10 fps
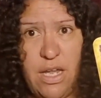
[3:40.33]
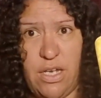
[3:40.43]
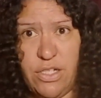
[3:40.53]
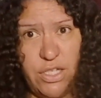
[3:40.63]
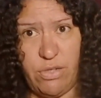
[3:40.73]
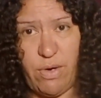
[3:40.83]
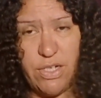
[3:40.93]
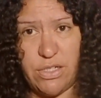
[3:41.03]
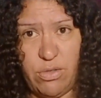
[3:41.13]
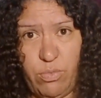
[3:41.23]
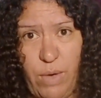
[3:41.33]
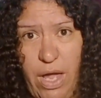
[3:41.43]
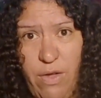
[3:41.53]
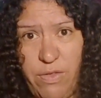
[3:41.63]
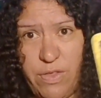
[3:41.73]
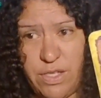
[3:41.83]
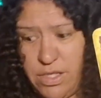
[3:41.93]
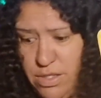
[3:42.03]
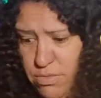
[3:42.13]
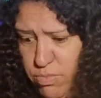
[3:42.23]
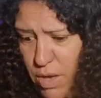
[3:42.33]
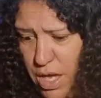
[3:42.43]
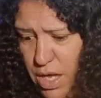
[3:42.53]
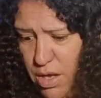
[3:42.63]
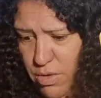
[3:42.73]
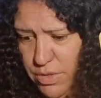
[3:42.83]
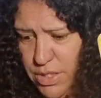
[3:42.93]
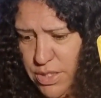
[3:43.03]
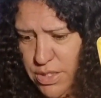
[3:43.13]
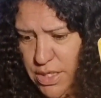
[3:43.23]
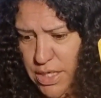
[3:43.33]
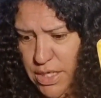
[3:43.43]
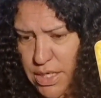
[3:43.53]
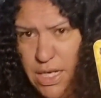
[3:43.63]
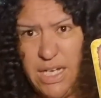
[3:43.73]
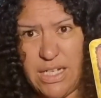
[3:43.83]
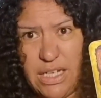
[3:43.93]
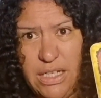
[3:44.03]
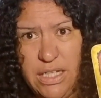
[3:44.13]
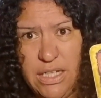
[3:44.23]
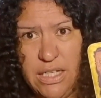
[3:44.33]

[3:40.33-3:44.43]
generational wealth. This is, wow, this is an ending.